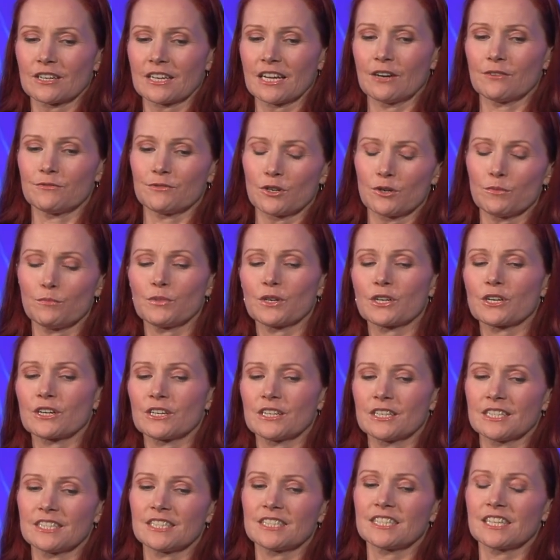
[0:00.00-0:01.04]
effort
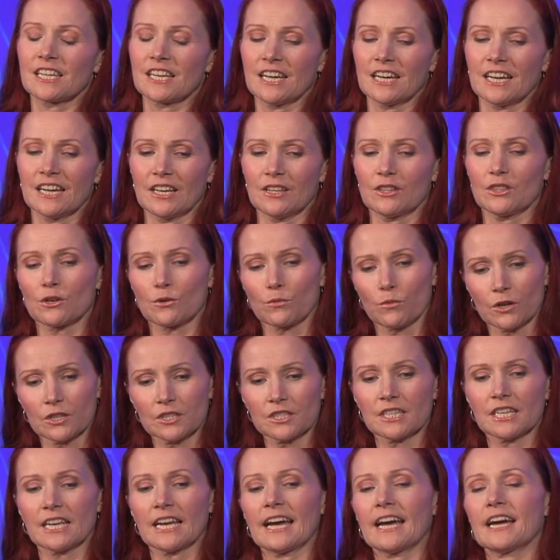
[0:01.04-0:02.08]
because there was
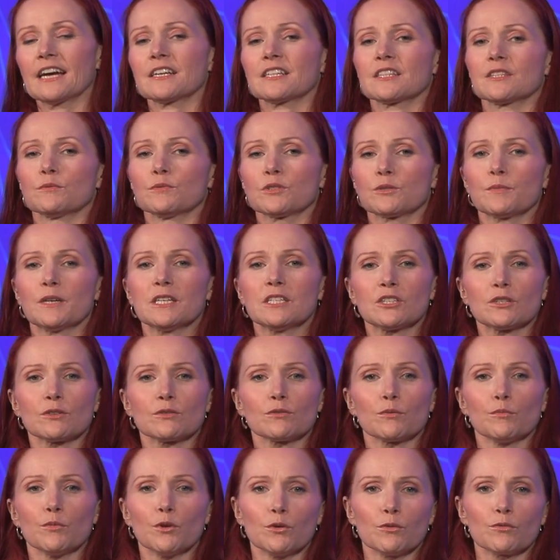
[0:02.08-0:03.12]
the act that was meant to
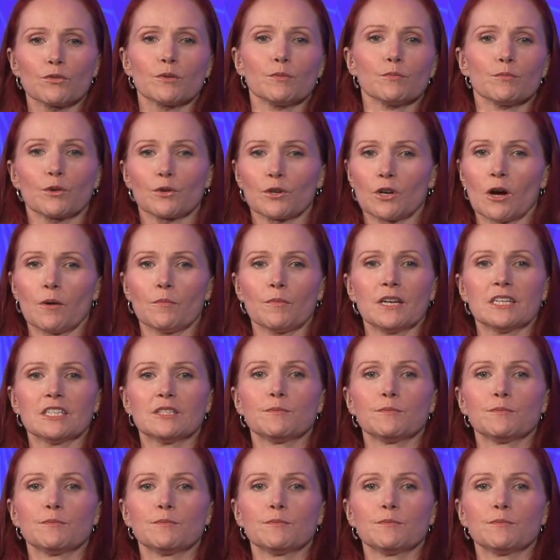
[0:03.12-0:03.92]
remove them. We're not meant to